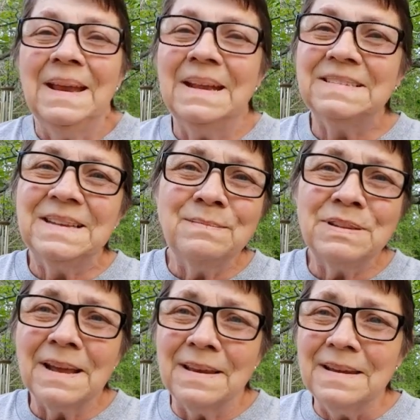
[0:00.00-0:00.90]
it
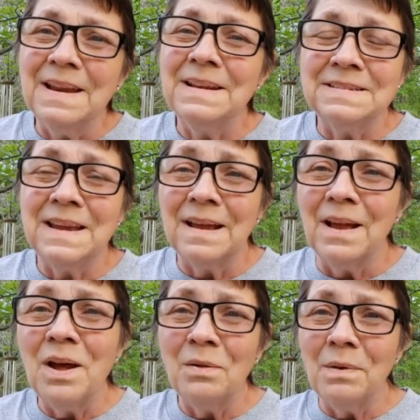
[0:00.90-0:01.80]
seems like it doesn't take
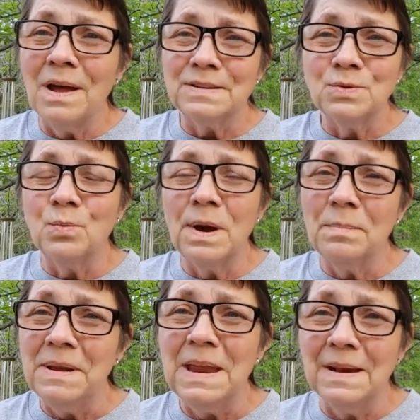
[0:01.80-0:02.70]
a whole lot to
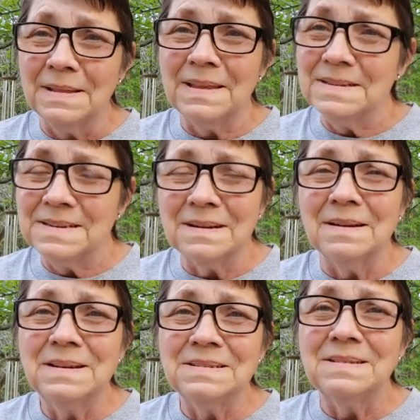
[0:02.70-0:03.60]
wear me out these
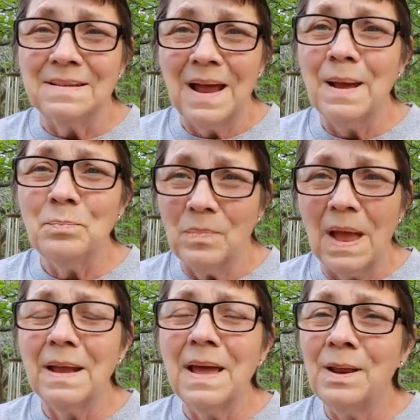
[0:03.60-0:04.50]
days. I'm,
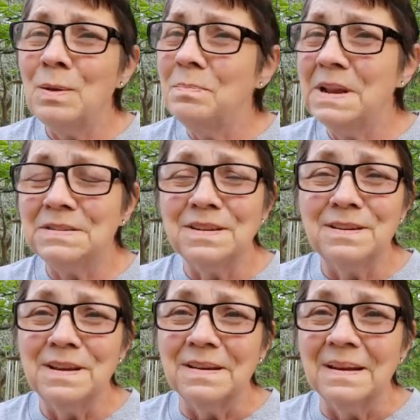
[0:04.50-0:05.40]
I gotta admit
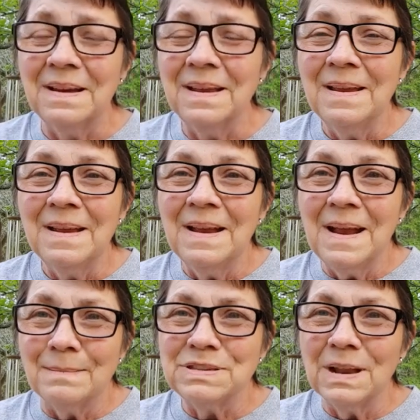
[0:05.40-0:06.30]
to you,
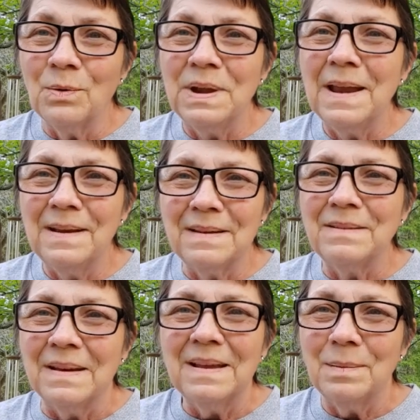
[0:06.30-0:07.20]
I'm slowing
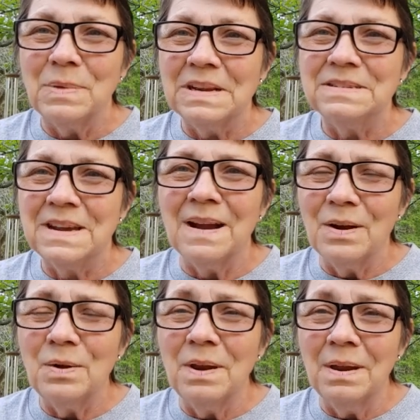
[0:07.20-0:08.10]
down. I'm getting
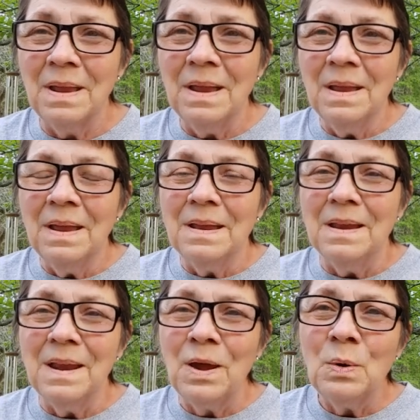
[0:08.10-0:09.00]
tired.
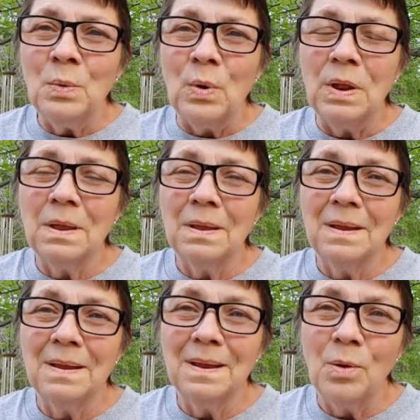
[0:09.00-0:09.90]
You know,
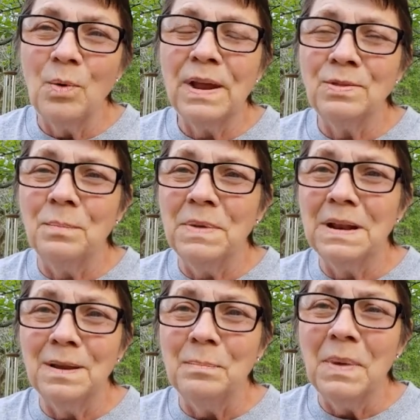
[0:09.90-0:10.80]
around the middle of